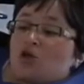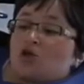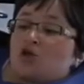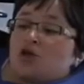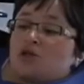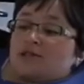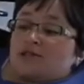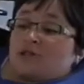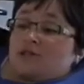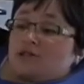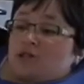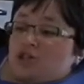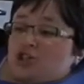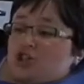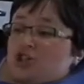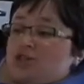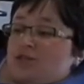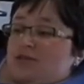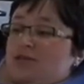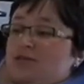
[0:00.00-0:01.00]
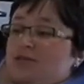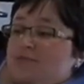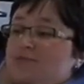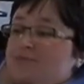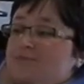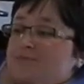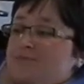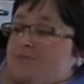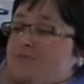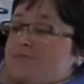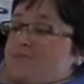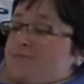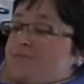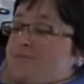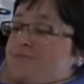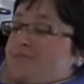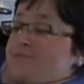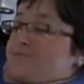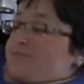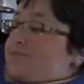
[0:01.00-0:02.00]
Looks delicious. I'm
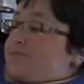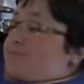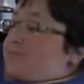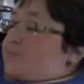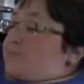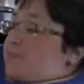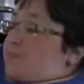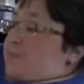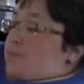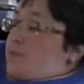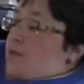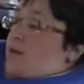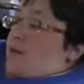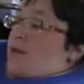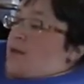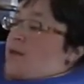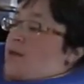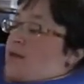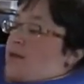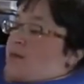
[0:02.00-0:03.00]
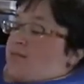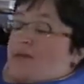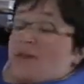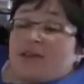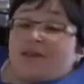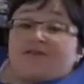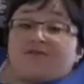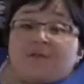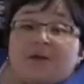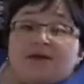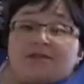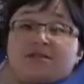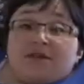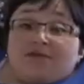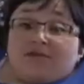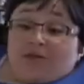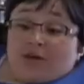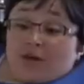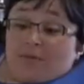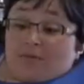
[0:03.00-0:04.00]
gonna give
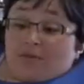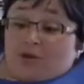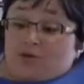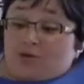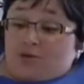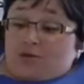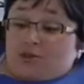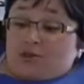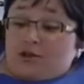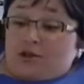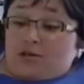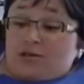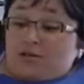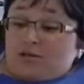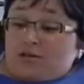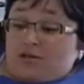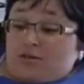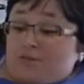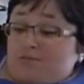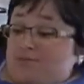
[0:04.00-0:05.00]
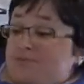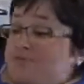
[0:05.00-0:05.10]
myself a couple of croutons.